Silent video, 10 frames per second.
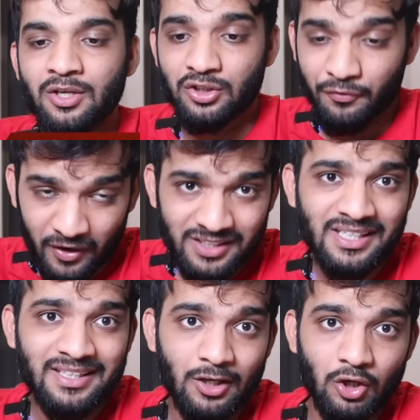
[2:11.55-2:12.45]
So the first
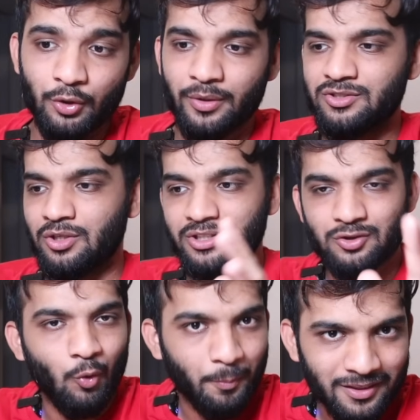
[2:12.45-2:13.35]
thing that you'll do is you'll
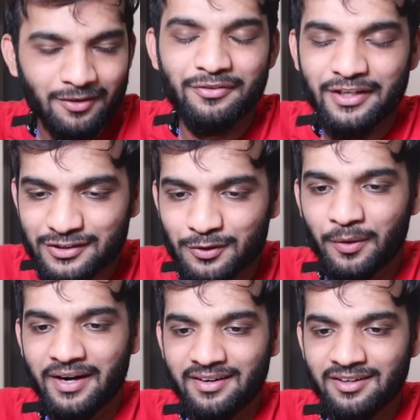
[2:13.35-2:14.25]
just open the VS
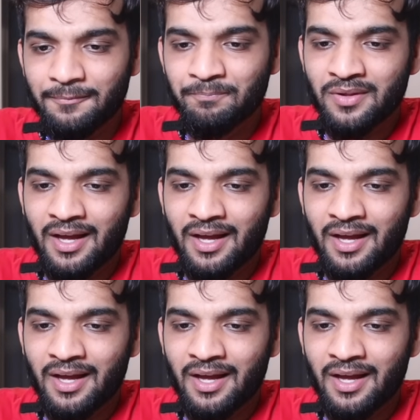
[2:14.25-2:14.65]
Code editor,